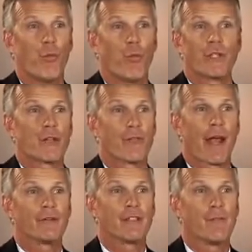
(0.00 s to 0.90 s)
we're
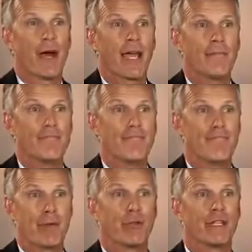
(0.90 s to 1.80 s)
surrounded by
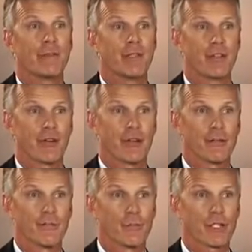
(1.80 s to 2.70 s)
building material.
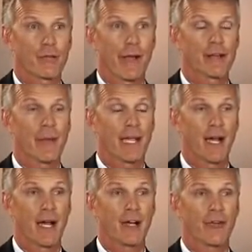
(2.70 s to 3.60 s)
We're surrounded by
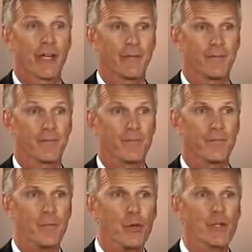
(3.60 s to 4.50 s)
concrete.
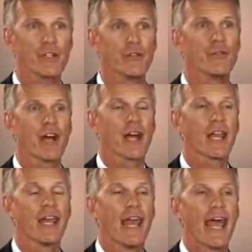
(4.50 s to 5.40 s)
We do not
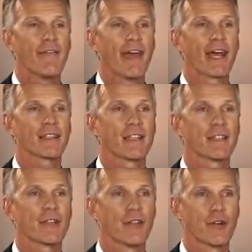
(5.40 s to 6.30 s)
have access to the